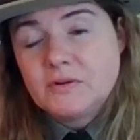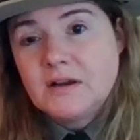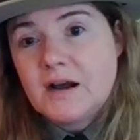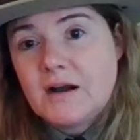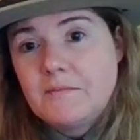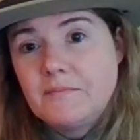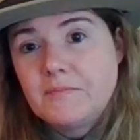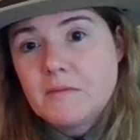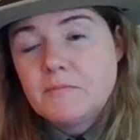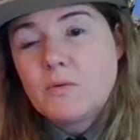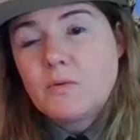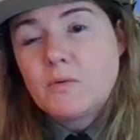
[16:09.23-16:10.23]

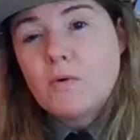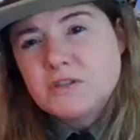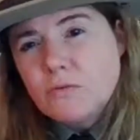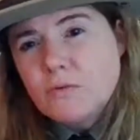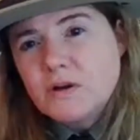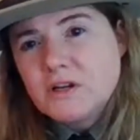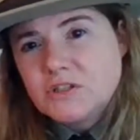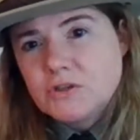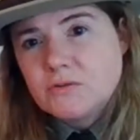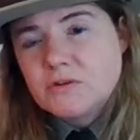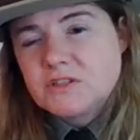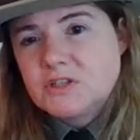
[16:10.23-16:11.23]
But what we don't want to
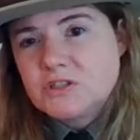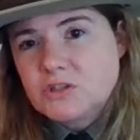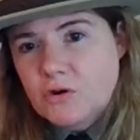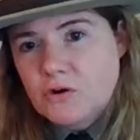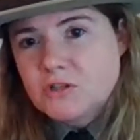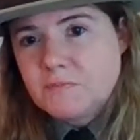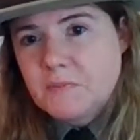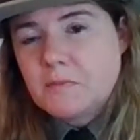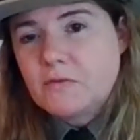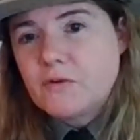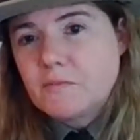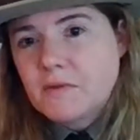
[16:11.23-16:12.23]
do is discourage
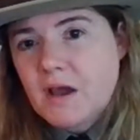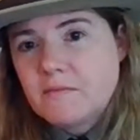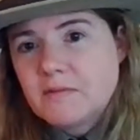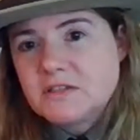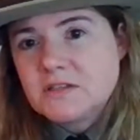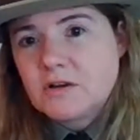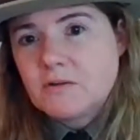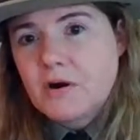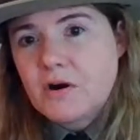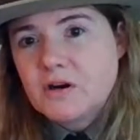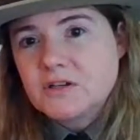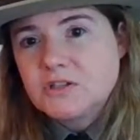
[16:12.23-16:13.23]
people from coming to their
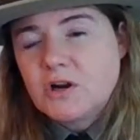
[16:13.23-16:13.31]
parks.